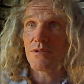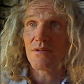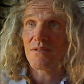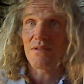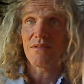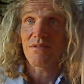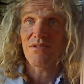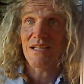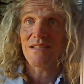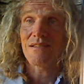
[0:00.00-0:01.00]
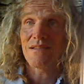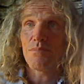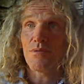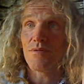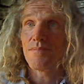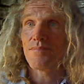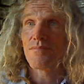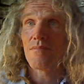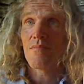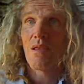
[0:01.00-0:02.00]
It's just that simple.
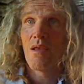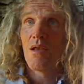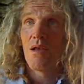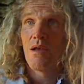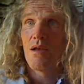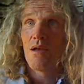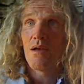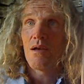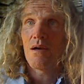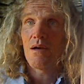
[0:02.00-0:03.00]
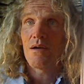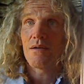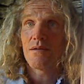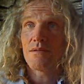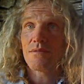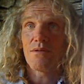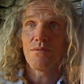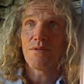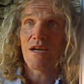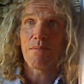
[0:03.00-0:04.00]

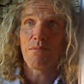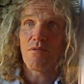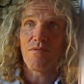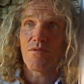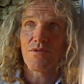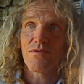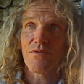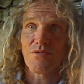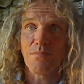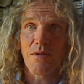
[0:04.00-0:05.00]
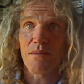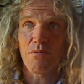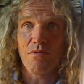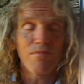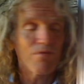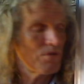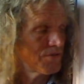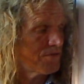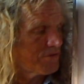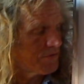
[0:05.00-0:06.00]
So dipole force versus monopole
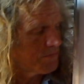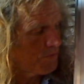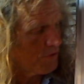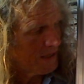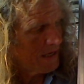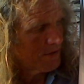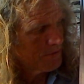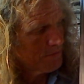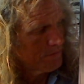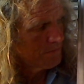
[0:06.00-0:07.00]
force is just pointing out that